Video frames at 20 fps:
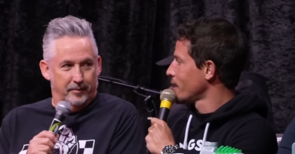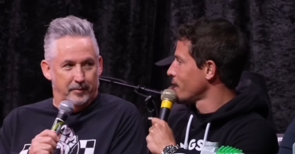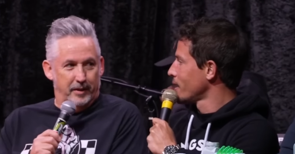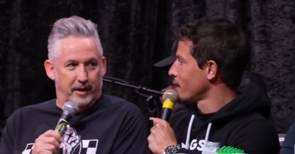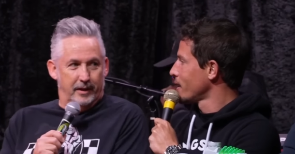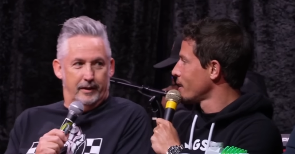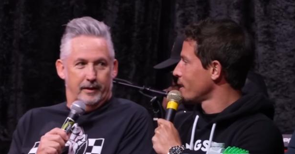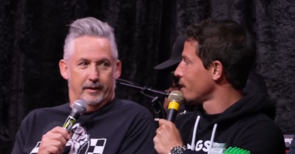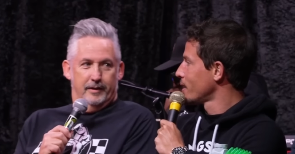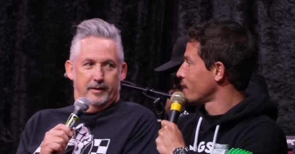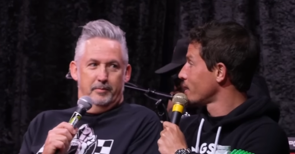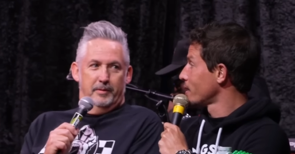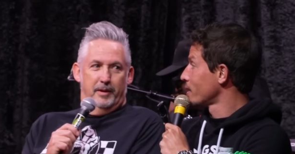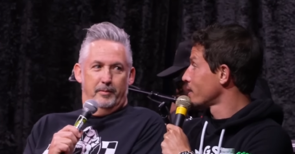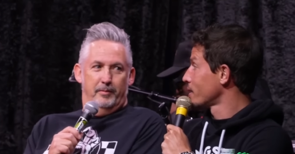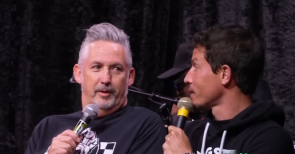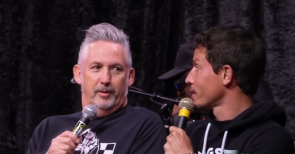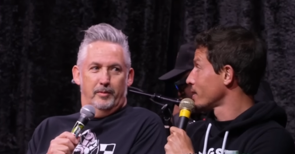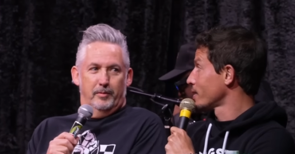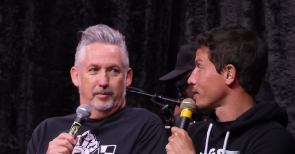Speaker 1: comedians,
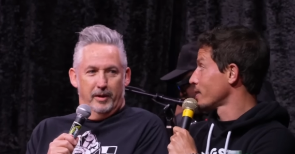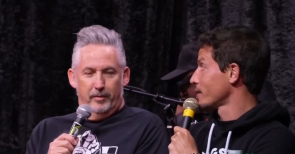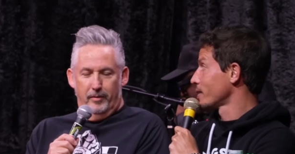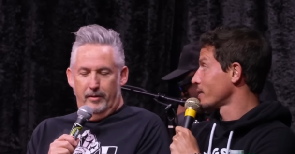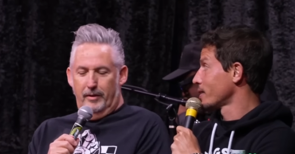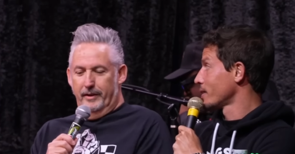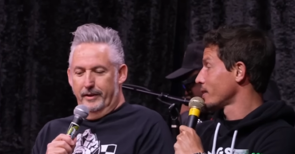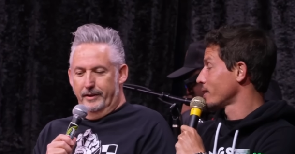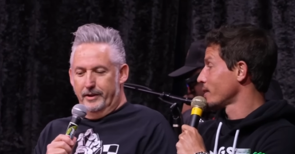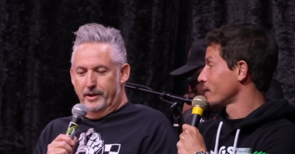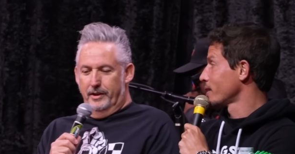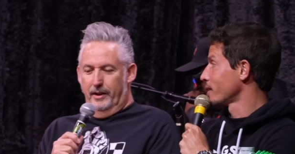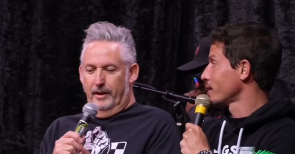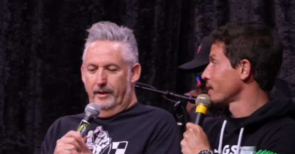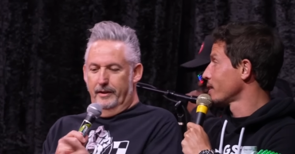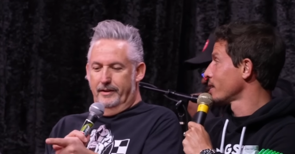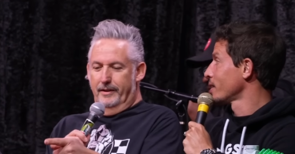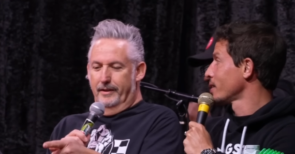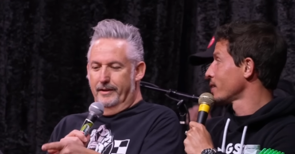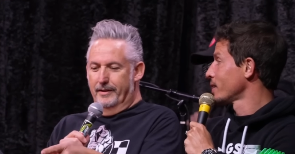maybe you might want to
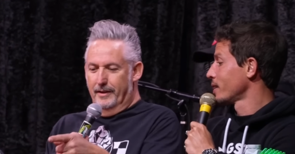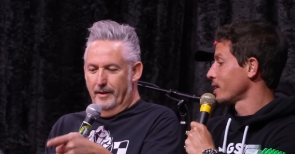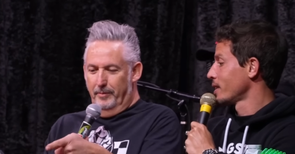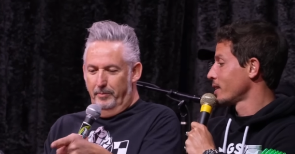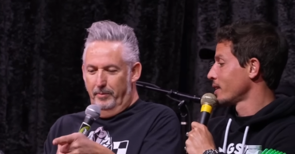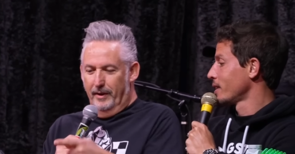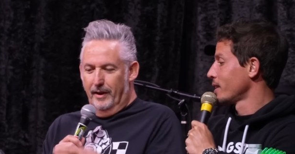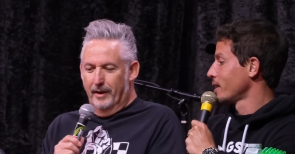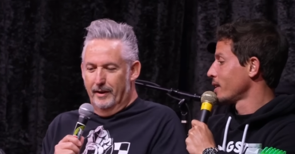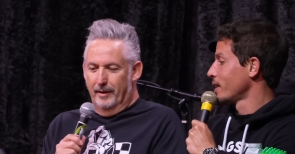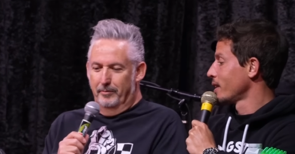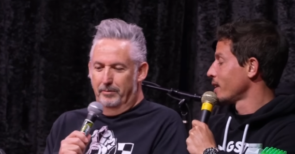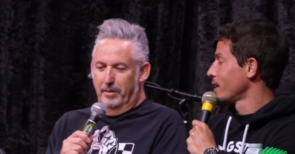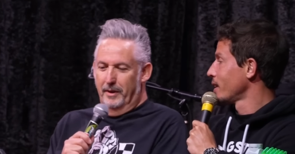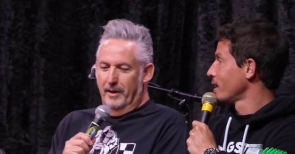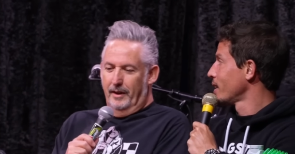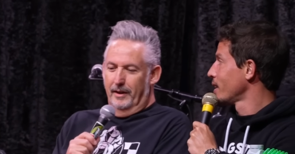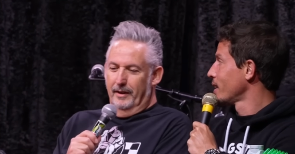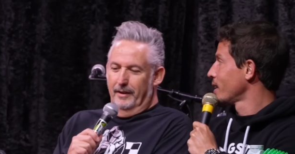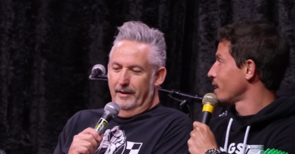change this up and get a
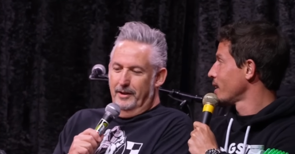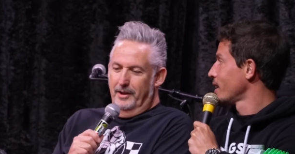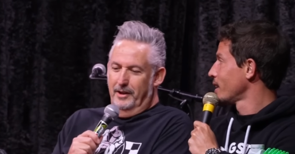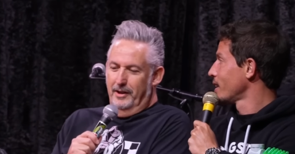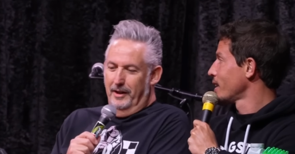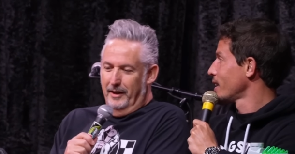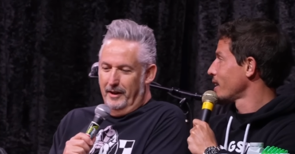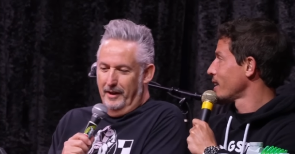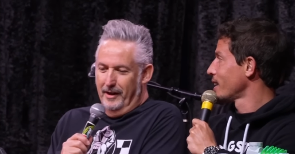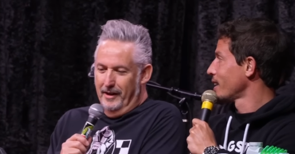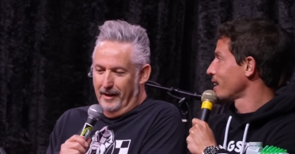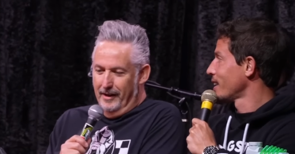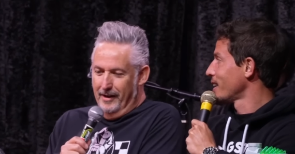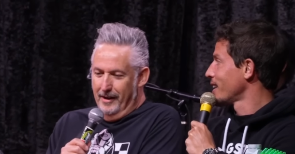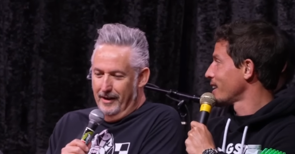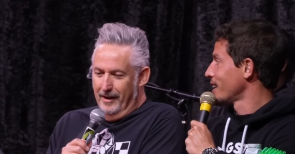bucket of chicken.